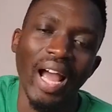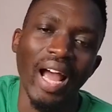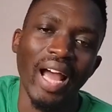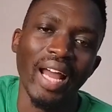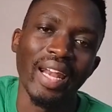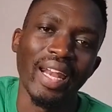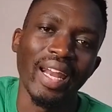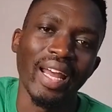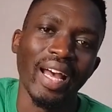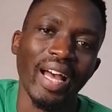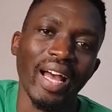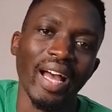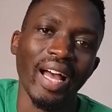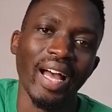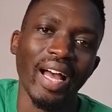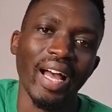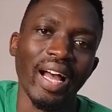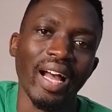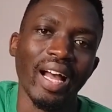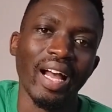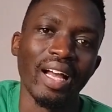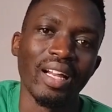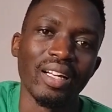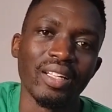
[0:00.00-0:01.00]
and
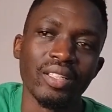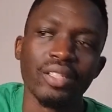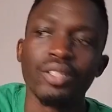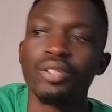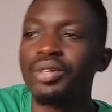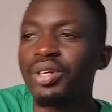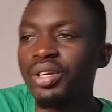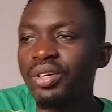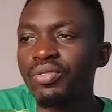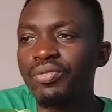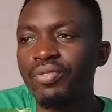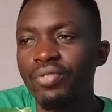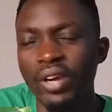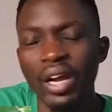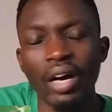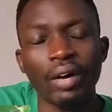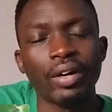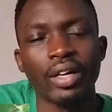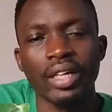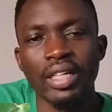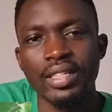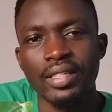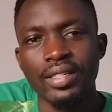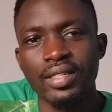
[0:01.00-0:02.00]
during
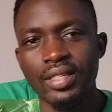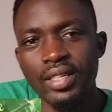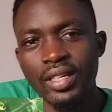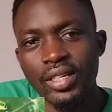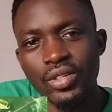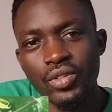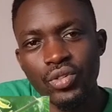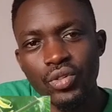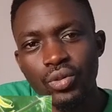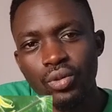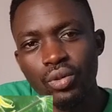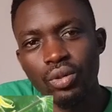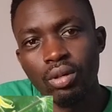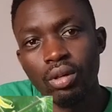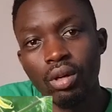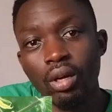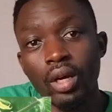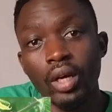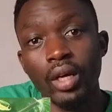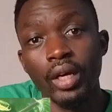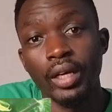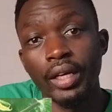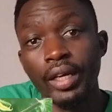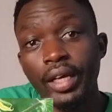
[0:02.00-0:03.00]
flowering stage you
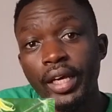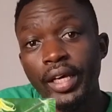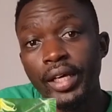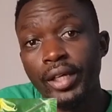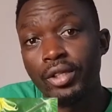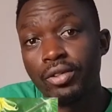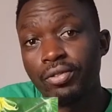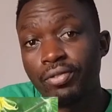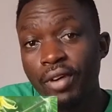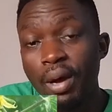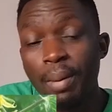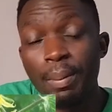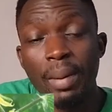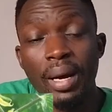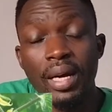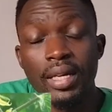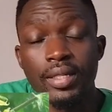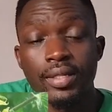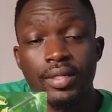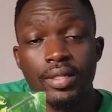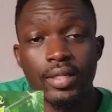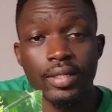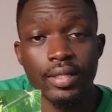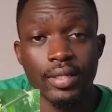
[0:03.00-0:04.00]
will get
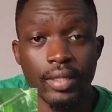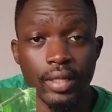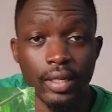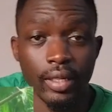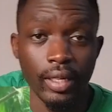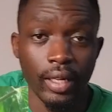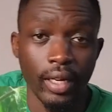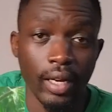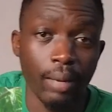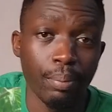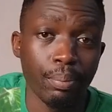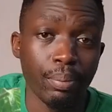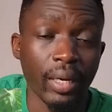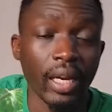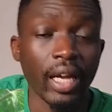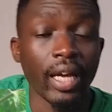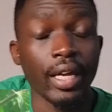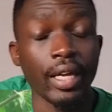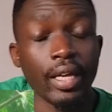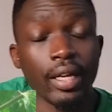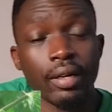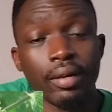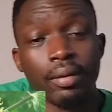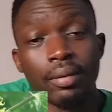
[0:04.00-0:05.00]
farmers
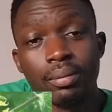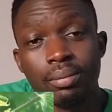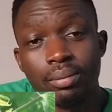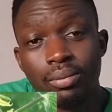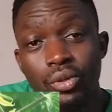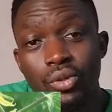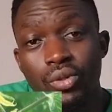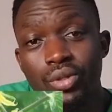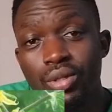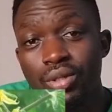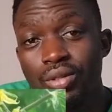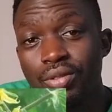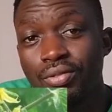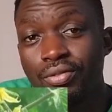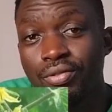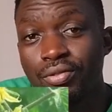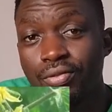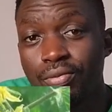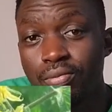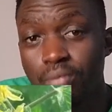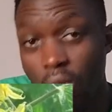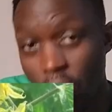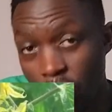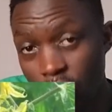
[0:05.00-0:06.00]
applying most of
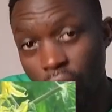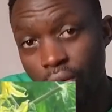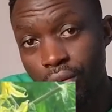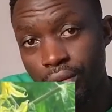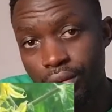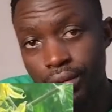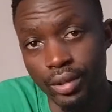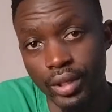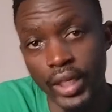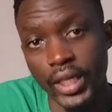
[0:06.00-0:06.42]
boron.